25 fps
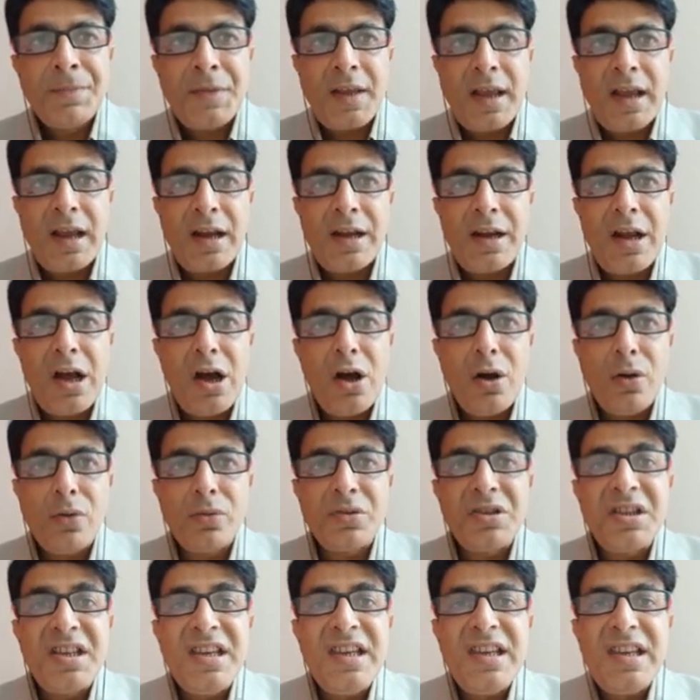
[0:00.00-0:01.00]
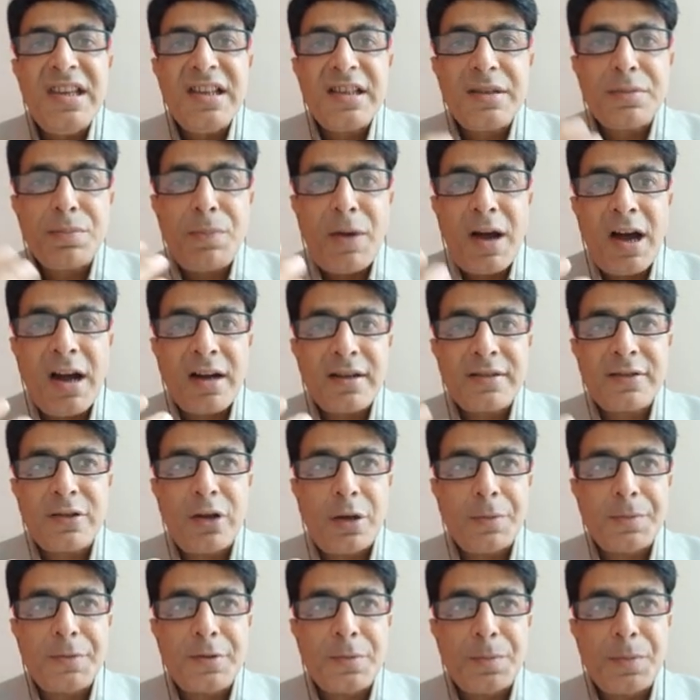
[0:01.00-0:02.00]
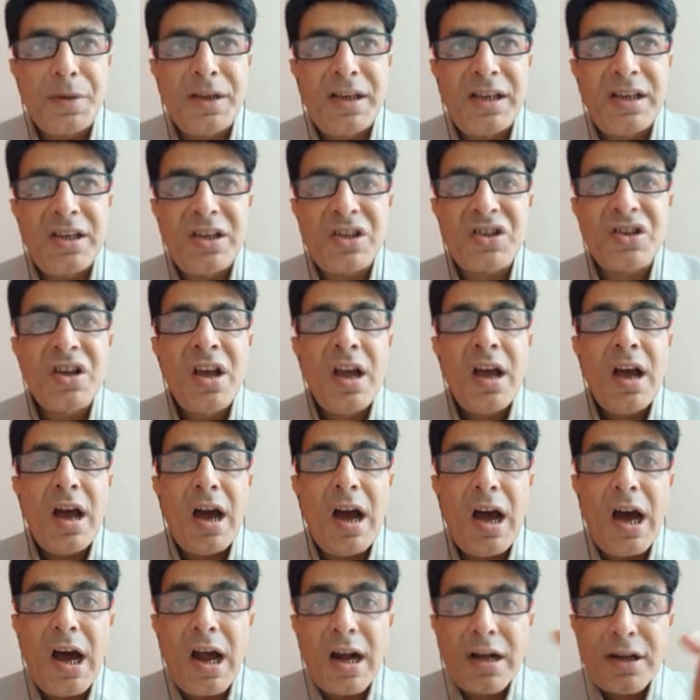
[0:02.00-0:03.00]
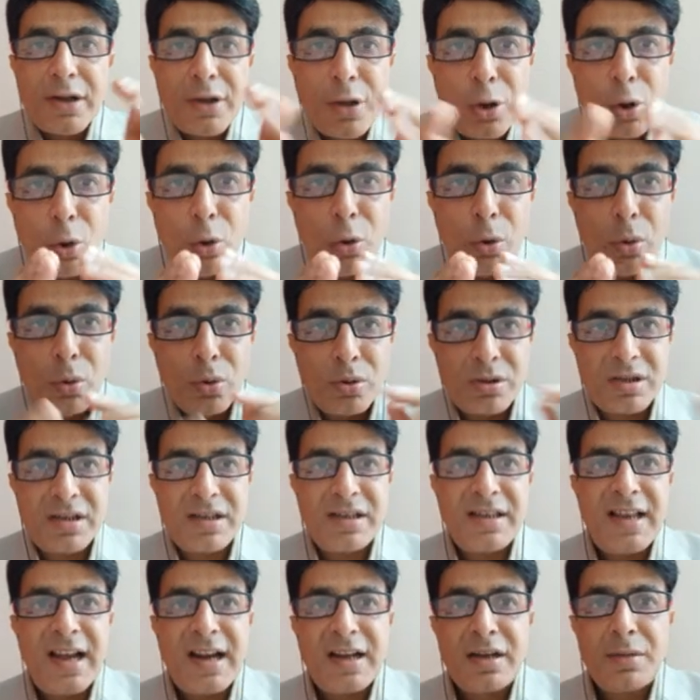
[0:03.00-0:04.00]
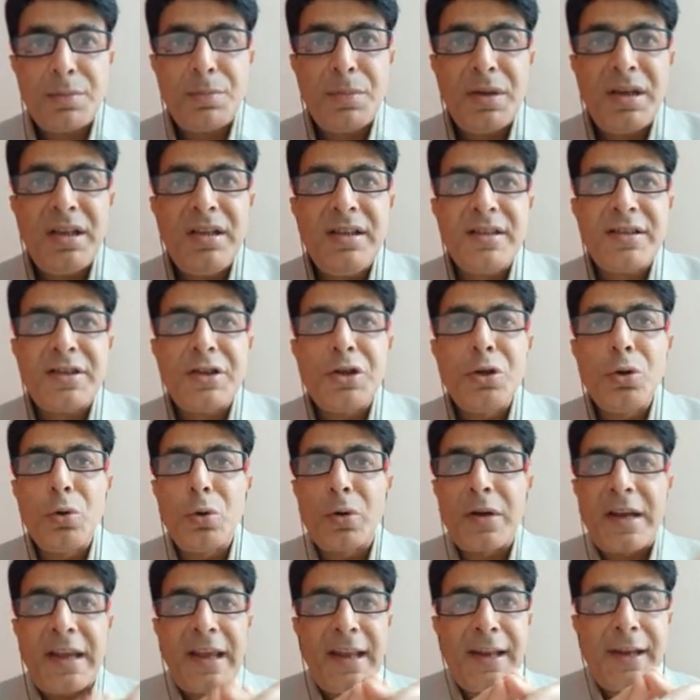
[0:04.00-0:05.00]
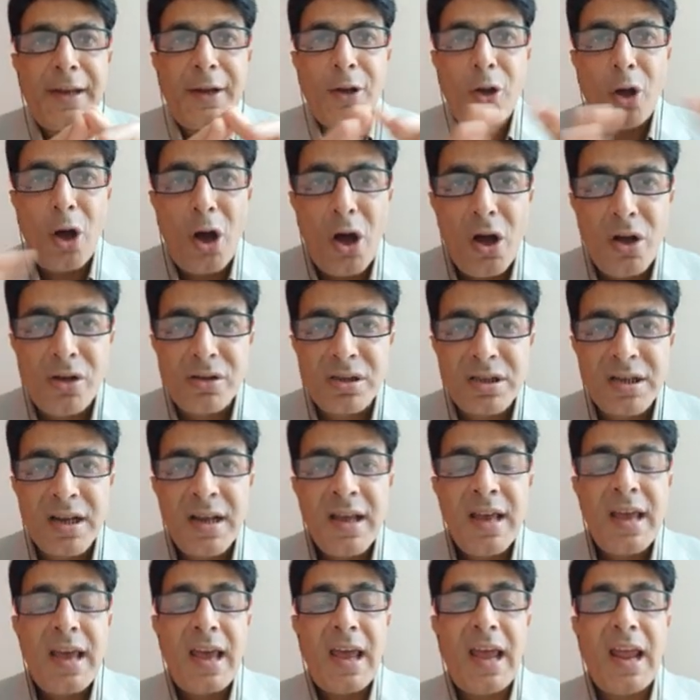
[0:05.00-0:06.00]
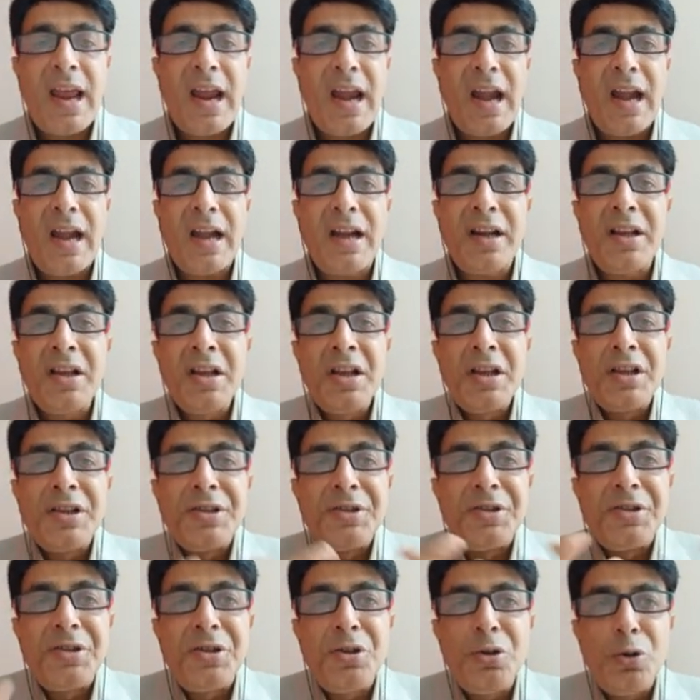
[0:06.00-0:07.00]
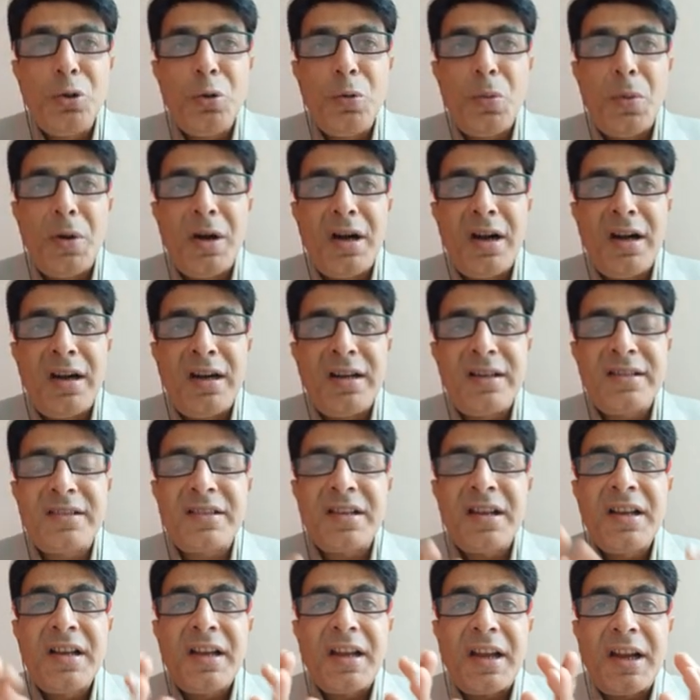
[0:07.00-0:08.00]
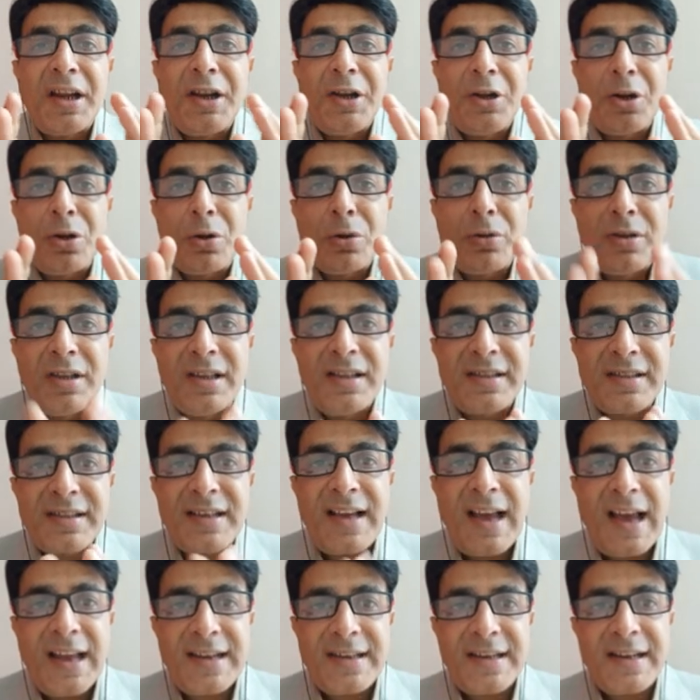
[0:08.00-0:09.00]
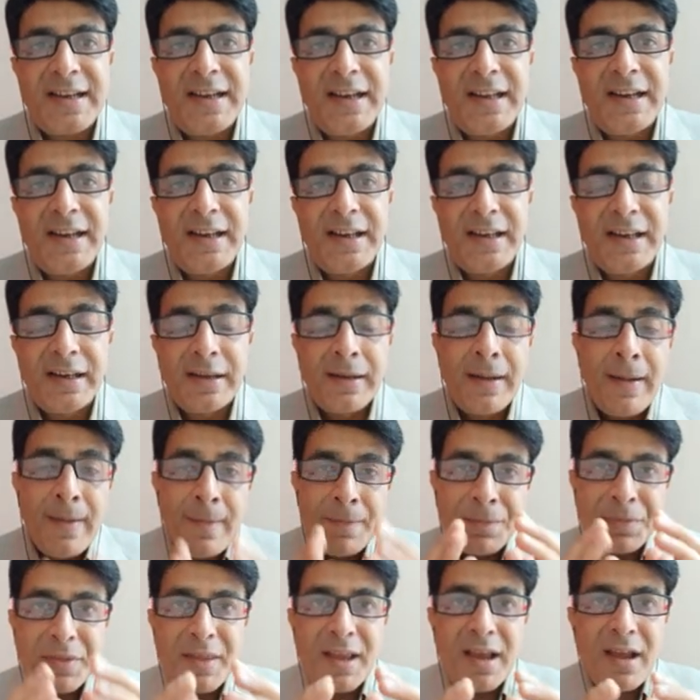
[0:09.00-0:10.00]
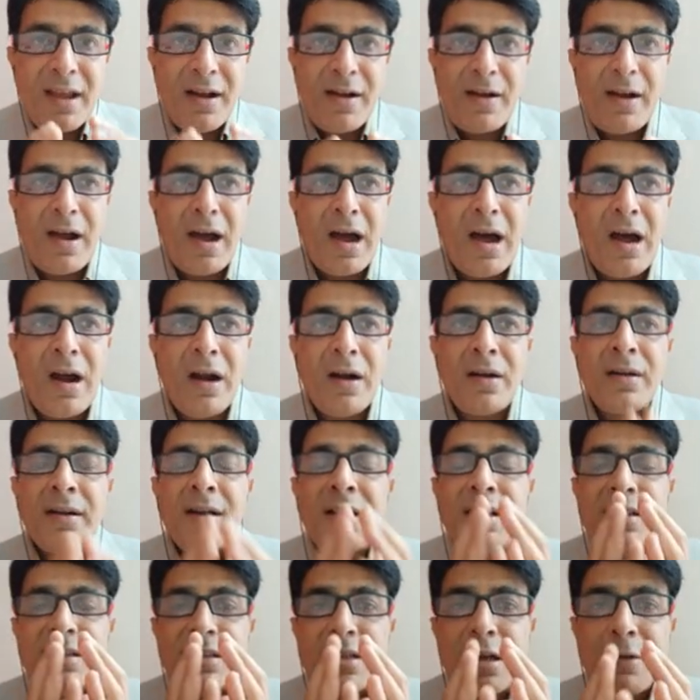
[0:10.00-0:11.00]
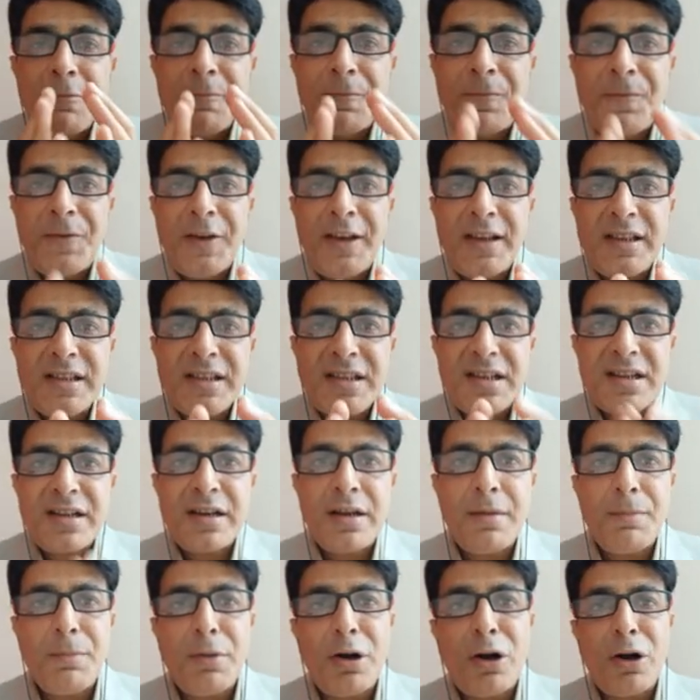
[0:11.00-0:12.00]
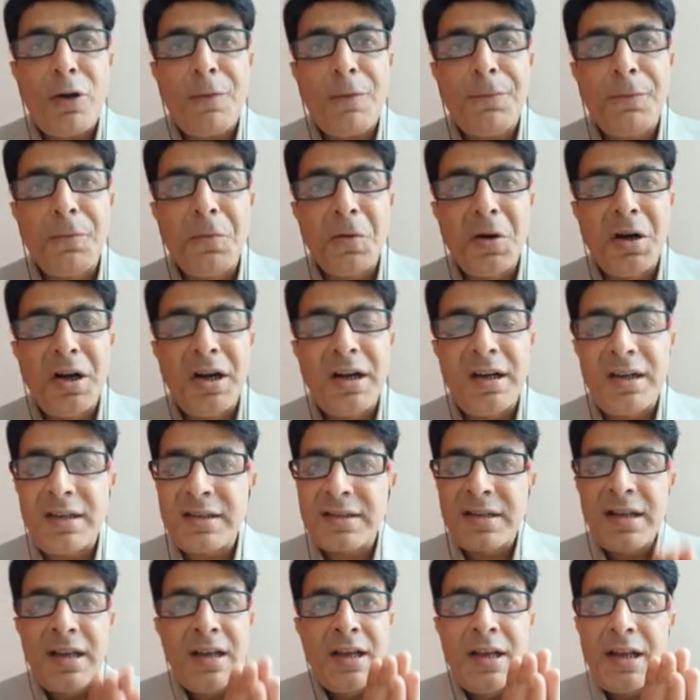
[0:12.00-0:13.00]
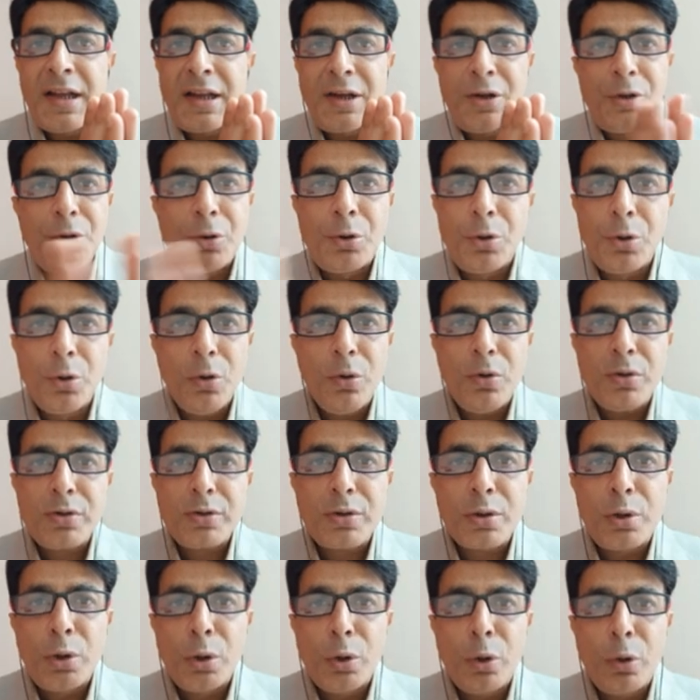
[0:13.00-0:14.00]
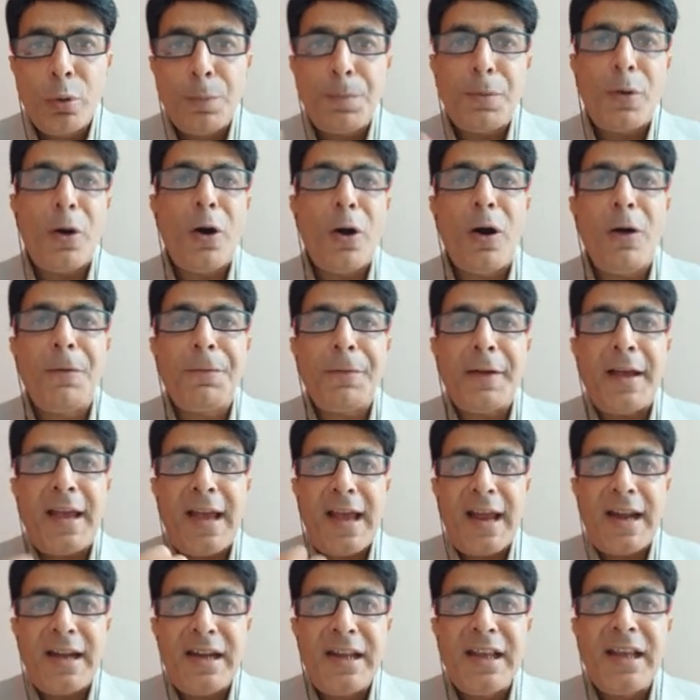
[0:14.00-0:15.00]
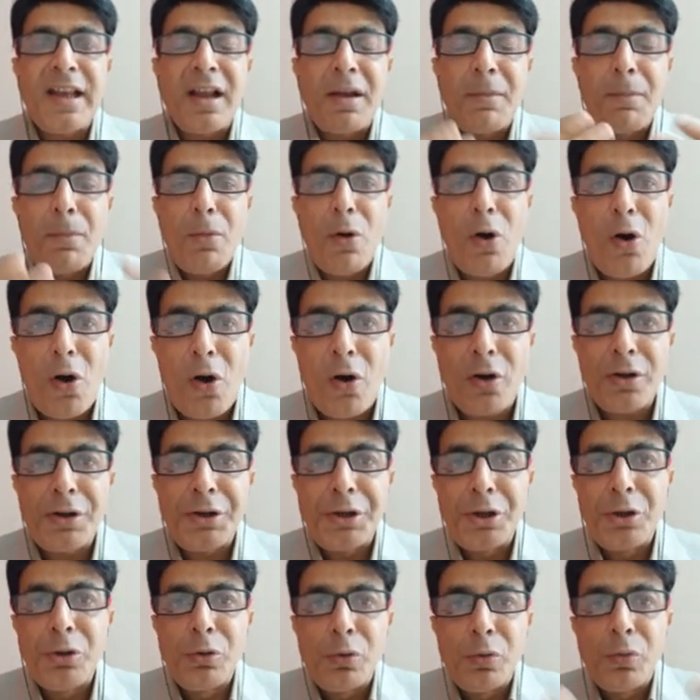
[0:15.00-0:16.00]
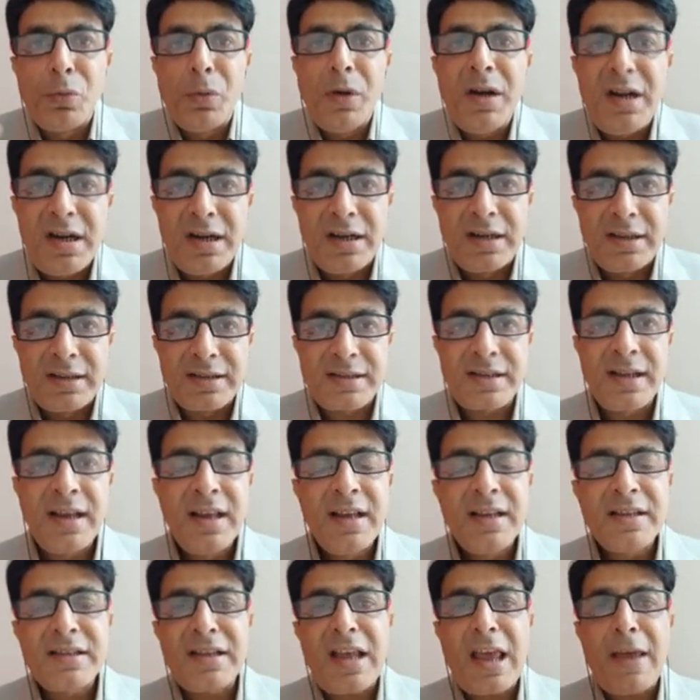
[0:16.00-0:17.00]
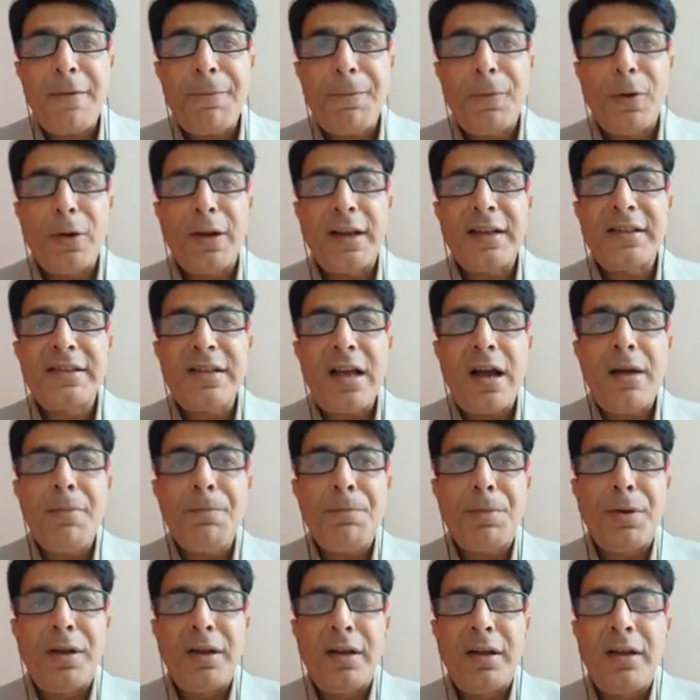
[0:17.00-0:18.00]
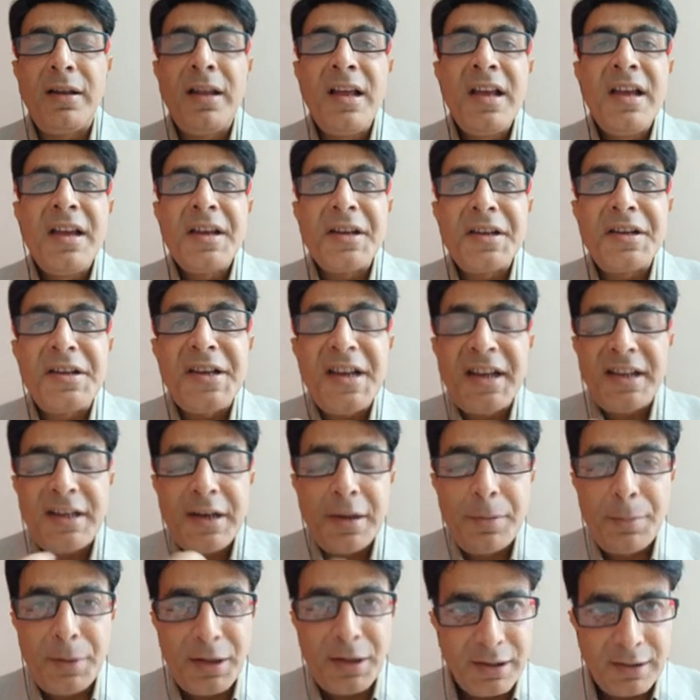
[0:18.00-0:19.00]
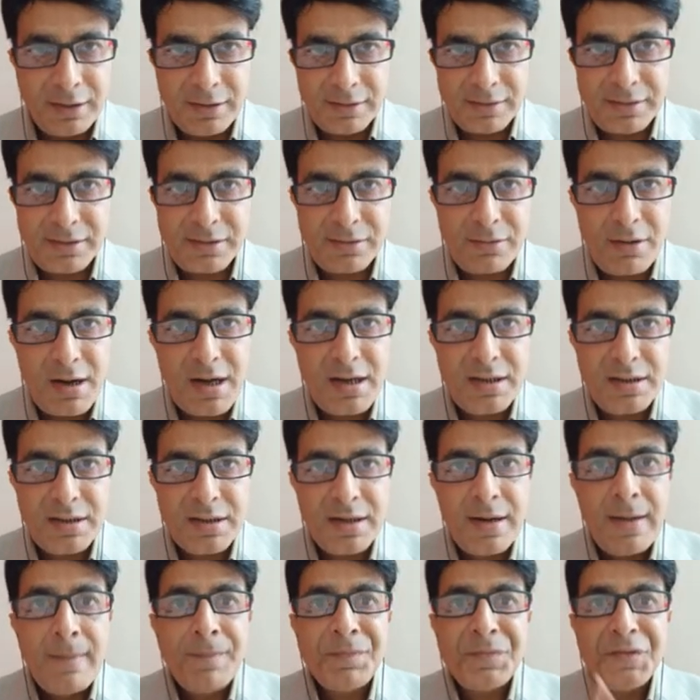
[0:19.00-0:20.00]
And now these parts of speech are closed. That means you cannot add new words into this category. There are some fixed number of words, no scope of adding more new words. Say for example, determiners, right?